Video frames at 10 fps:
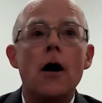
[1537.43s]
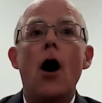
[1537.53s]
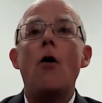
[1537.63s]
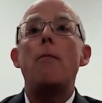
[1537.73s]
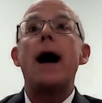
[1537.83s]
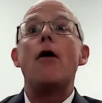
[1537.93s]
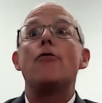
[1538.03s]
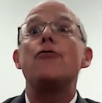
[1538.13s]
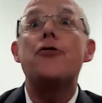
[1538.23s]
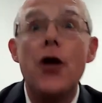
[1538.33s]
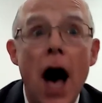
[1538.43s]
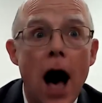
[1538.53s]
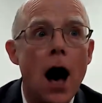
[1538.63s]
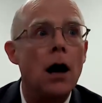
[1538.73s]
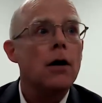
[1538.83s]
about
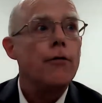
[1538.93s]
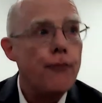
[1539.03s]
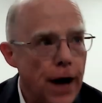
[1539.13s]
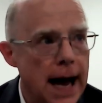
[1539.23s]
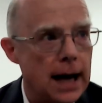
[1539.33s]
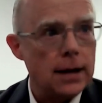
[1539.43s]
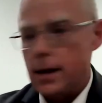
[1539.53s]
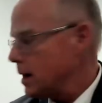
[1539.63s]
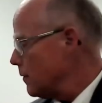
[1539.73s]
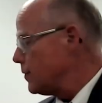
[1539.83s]
the faith,